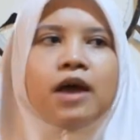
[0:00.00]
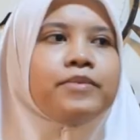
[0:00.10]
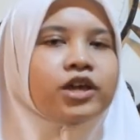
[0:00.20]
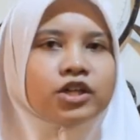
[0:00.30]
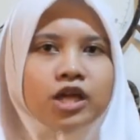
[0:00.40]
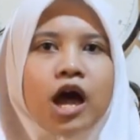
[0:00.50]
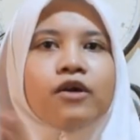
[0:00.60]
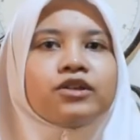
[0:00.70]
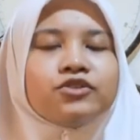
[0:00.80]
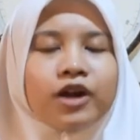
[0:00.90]
because
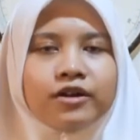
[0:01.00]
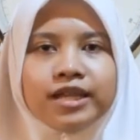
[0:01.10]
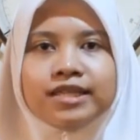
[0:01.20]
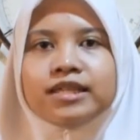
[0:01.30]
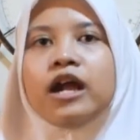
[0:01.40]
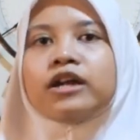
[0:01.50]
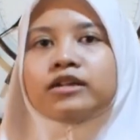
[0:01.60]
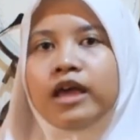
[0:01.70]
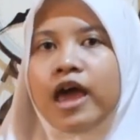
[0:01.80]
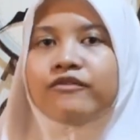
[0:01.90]
our surroundings
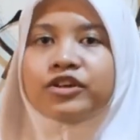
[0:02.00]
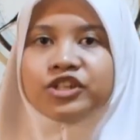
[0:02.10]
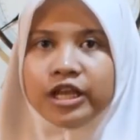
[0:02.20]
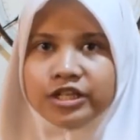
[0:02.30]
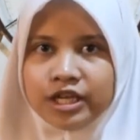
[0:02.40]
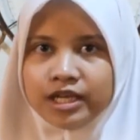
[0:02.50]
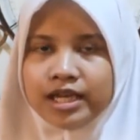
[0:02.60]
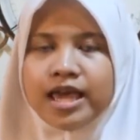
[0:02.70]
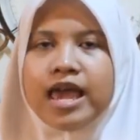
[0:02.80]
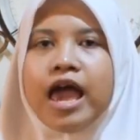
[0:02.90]
are ever changing